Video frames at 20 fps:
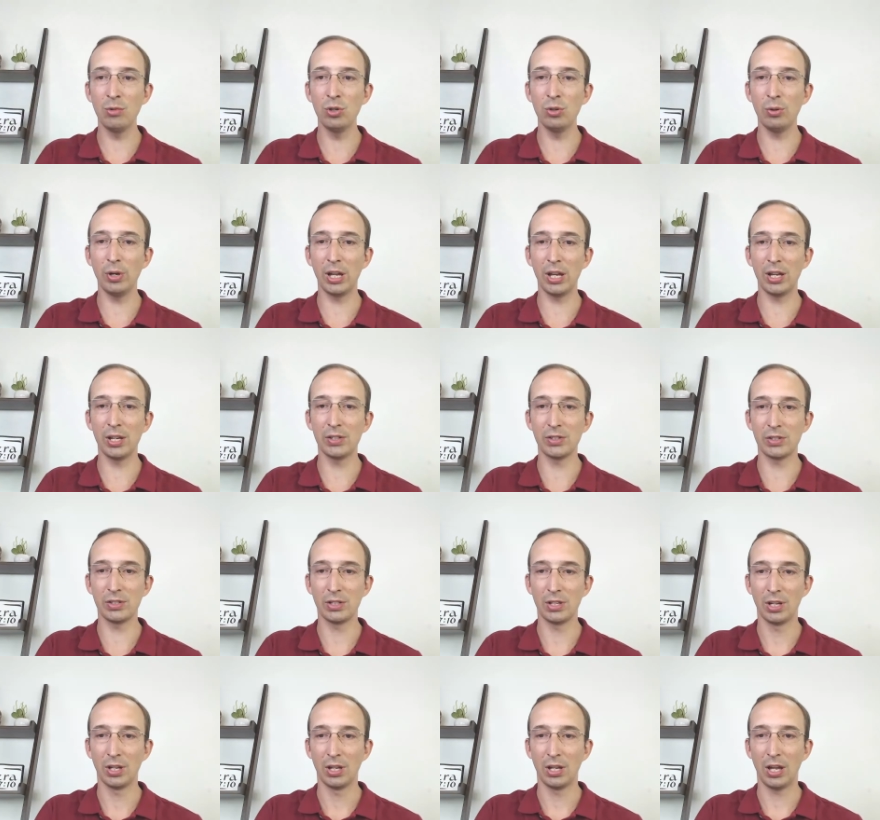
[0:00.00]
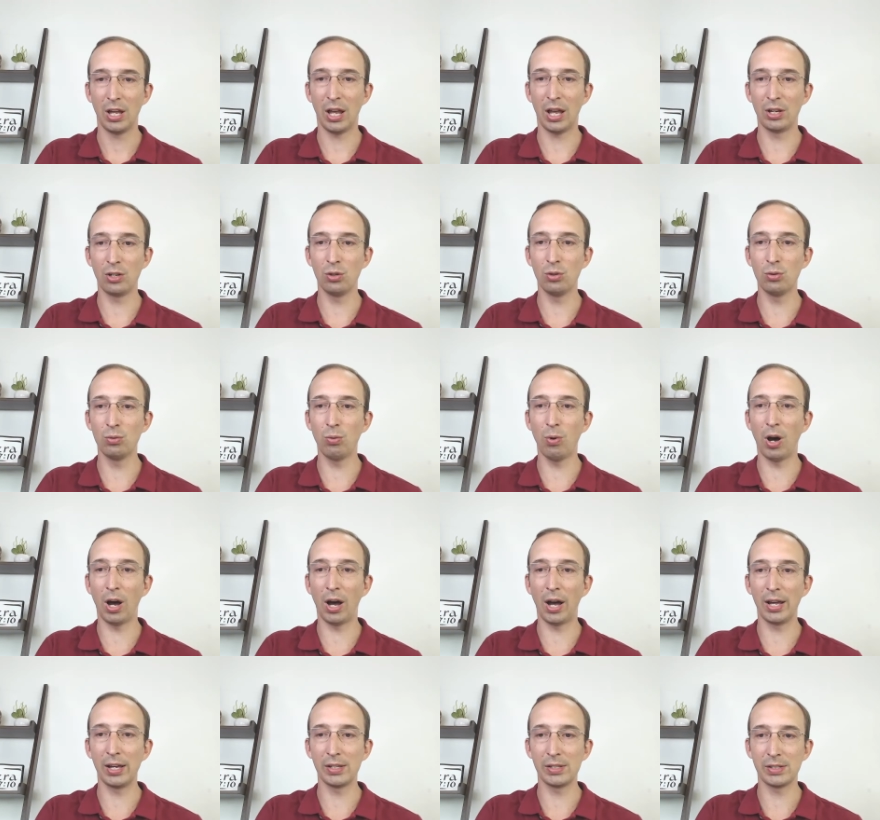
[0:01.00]
who is, and who
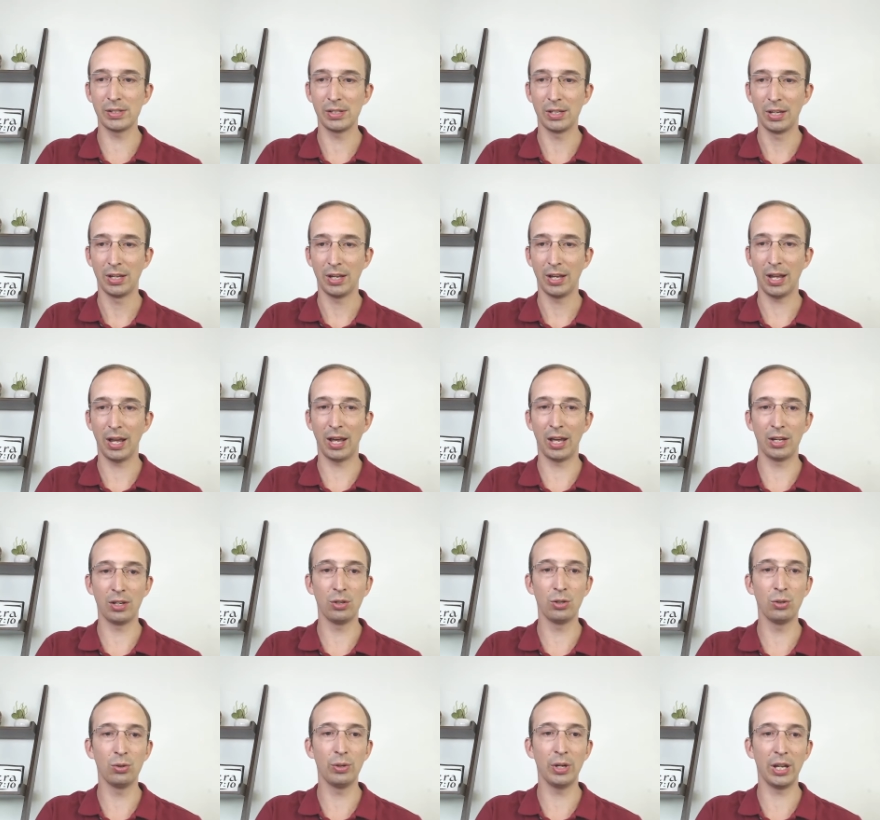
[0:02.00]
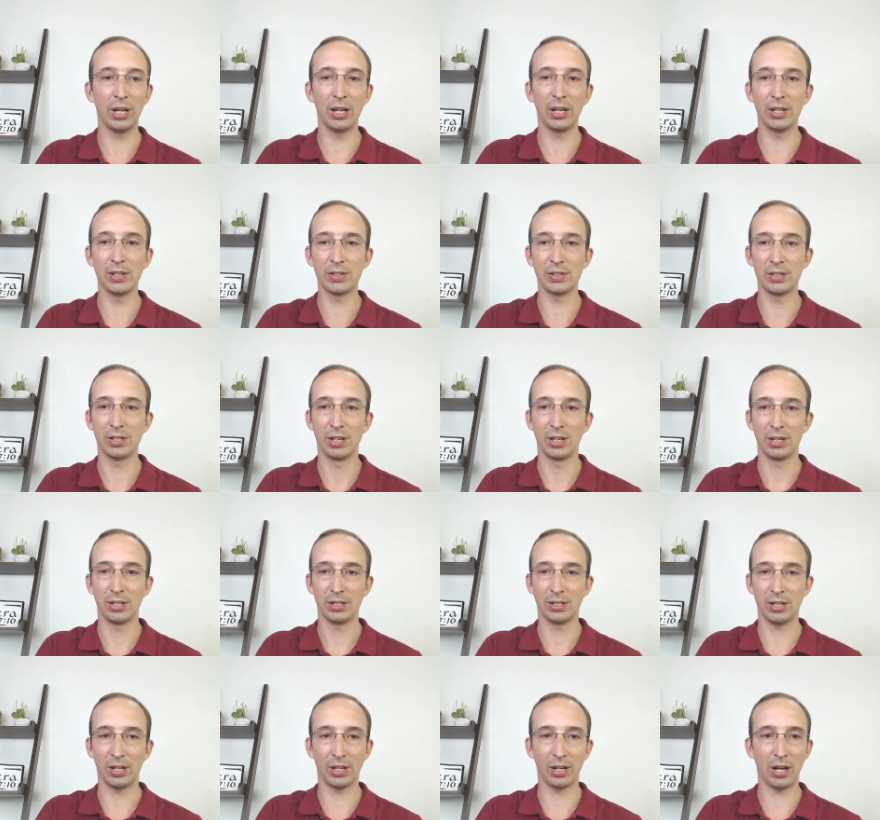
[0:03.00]
was, and who is
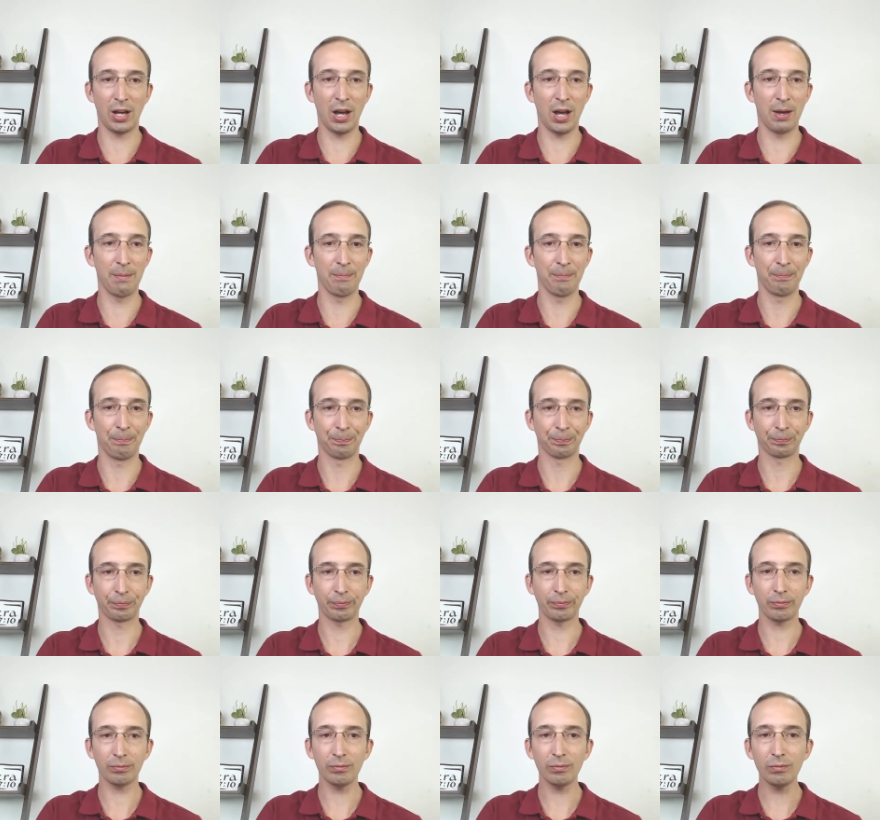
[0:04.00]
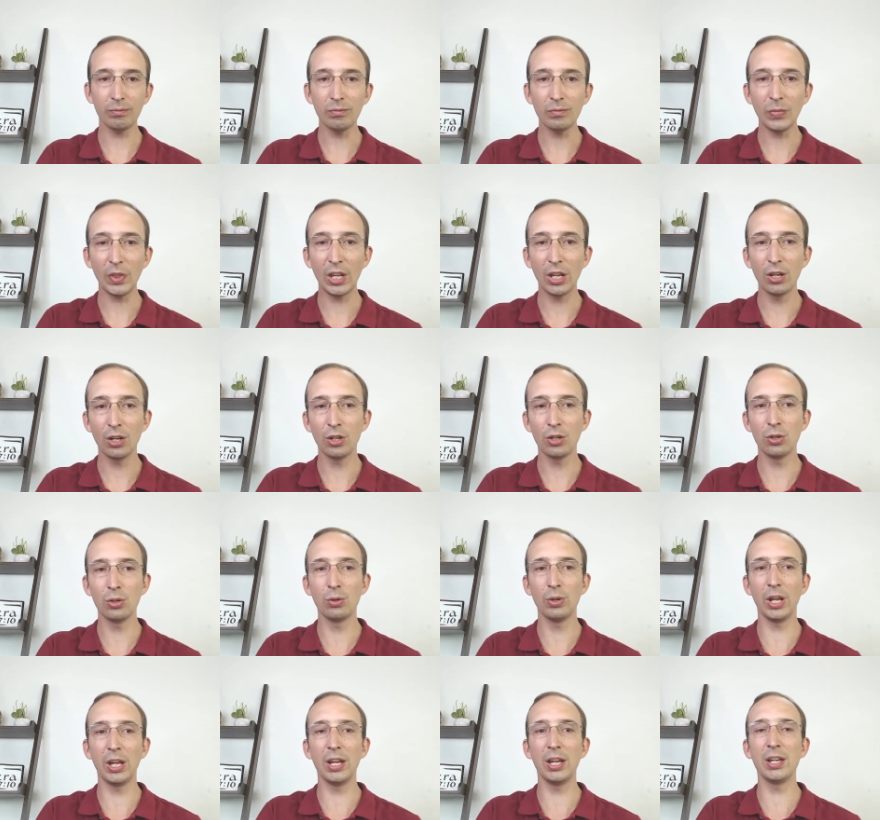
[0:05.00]
to come.
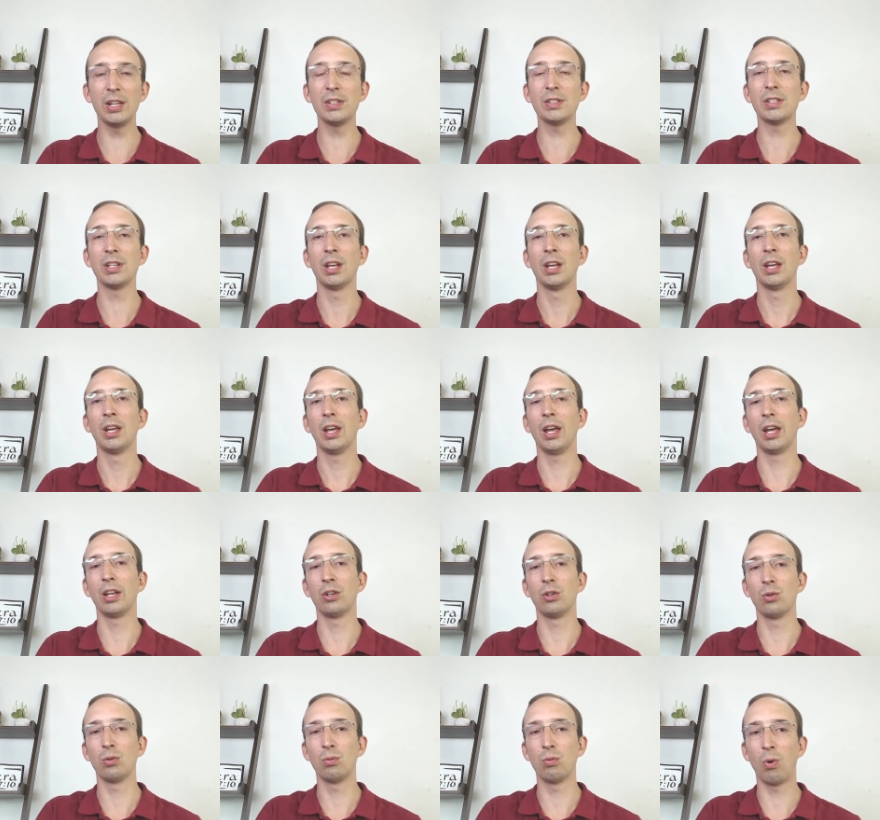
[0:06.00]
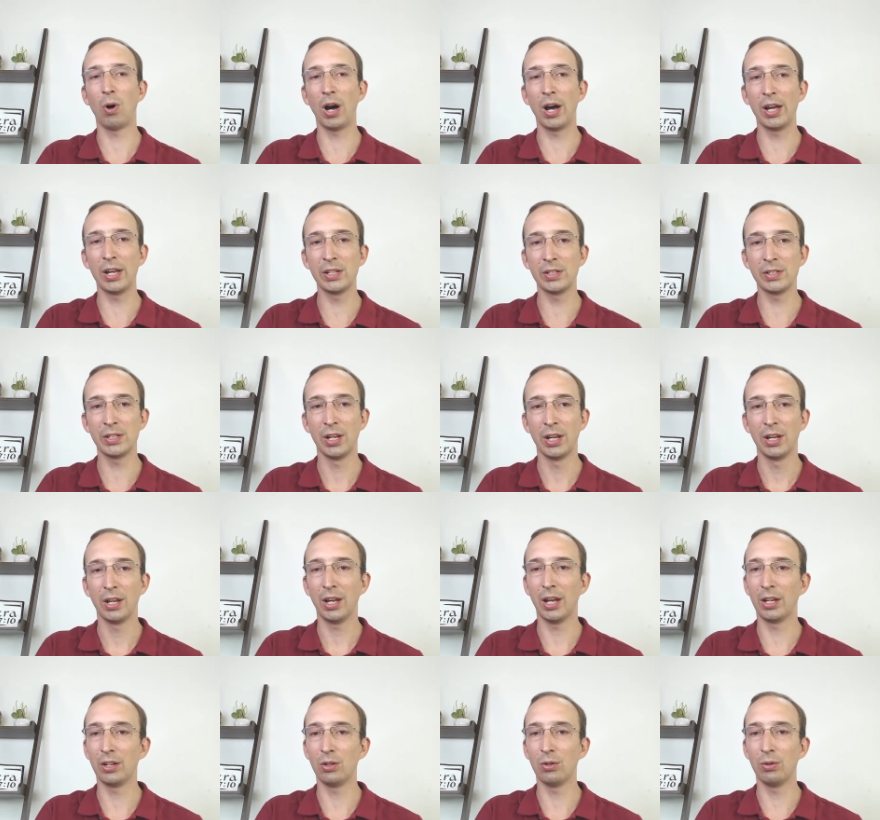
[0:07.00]
Who is and who was
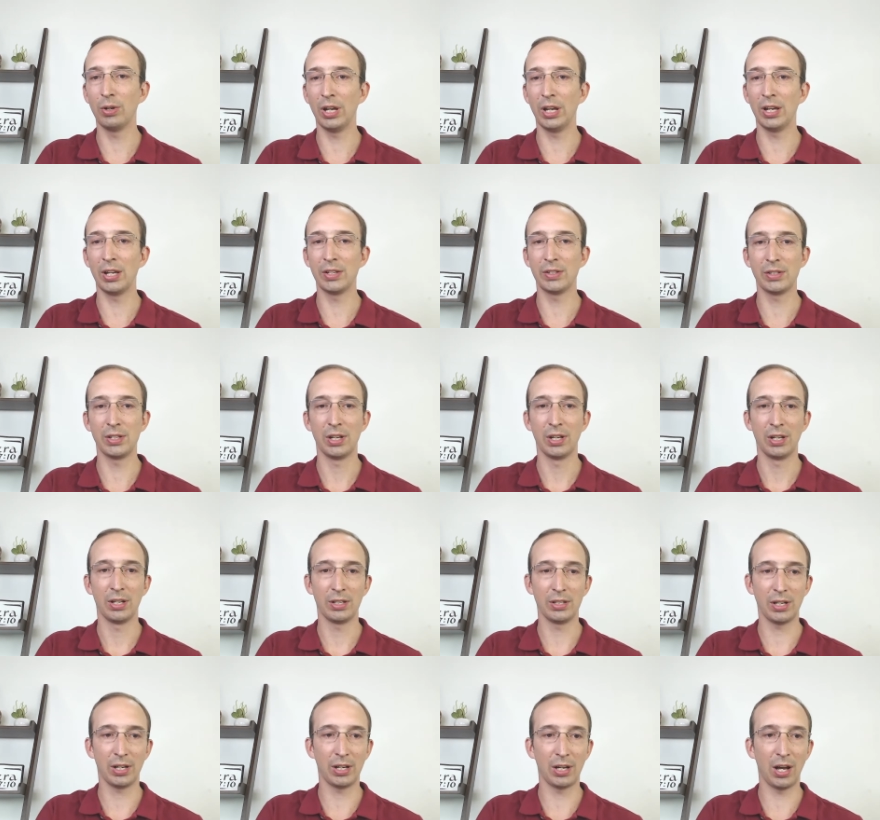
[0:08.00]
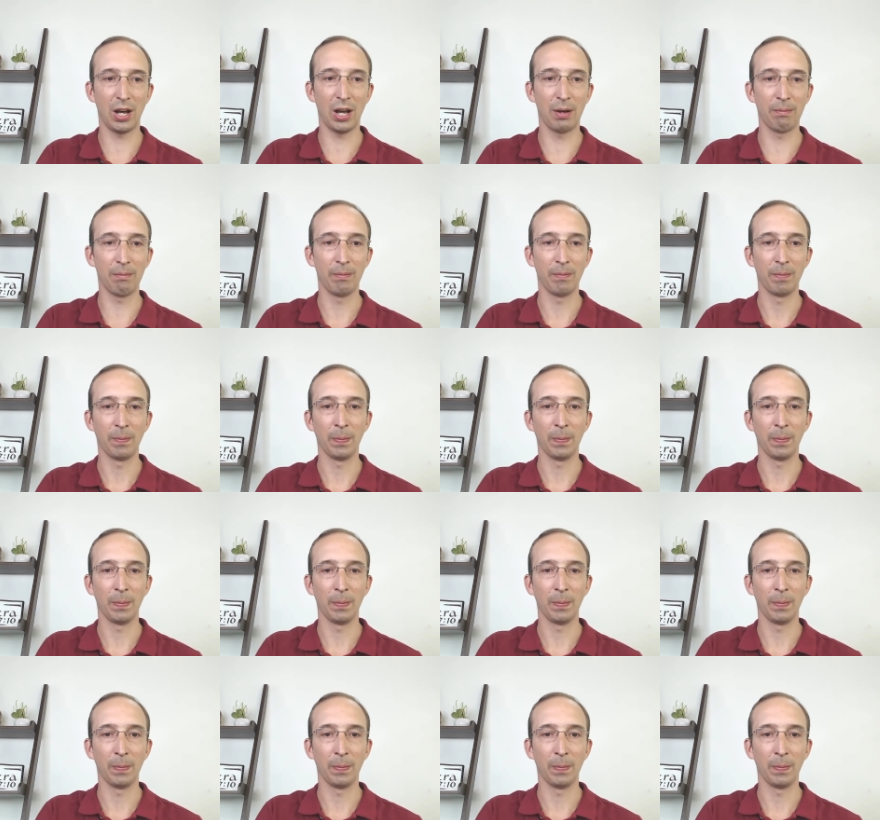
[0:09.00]
and who is to come.